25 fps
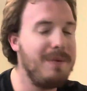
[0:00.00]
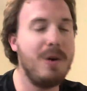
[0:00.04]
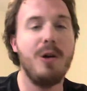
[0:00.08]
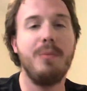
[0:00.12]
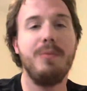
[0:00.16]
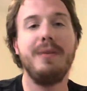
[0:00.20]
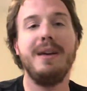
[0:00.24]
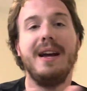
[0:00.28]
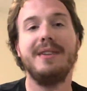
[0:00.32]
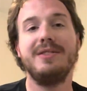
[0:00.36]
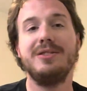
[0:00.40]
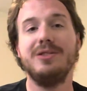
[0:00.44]

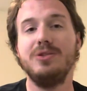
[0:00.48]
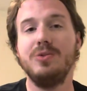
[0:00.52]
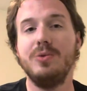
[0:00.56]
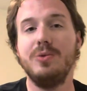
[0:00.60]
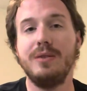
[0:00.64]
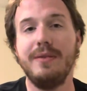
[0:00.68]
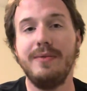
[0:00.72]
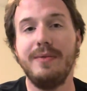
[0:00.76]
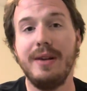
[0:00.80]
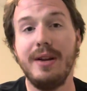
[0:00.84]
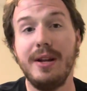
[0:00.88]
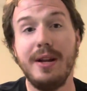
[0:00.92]
Hope you guys enjoyed
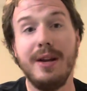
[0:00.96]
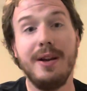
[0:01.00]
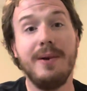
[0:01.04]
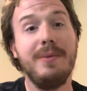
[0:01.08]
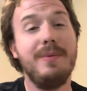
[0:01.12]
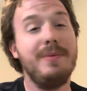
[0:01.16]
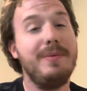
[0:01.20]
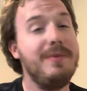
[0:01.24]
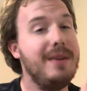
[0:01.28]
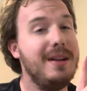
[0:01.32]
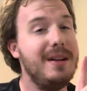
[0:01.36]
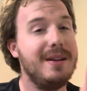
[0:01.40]
the
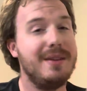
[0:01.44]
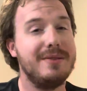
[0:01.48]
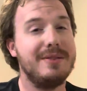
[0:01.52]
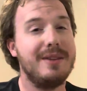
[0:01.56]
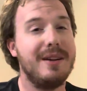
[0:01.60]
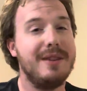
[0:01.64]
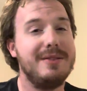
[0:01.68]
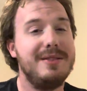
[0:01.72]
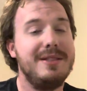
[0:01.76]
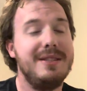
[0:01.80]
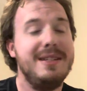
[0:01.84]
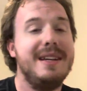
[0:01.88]
video, and I'll
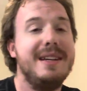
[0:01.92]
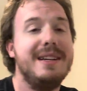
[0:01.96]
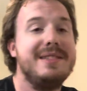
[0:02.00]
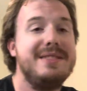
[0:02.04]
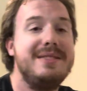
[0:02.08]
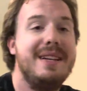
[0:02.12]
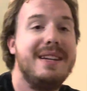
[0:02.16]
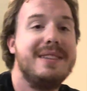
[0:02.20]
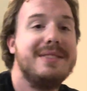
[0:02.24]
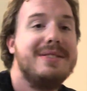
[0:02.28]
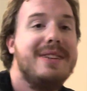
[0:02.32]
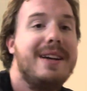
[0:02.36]
talk to you guys
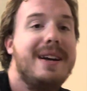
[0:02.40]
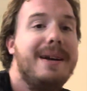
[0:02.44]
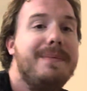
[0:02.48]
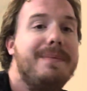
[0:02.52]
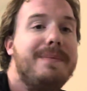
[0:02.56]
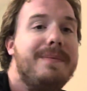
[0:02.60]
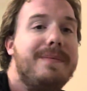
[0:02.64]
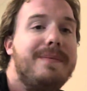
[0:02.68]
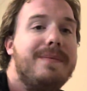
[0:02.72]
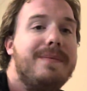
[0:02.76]
next time.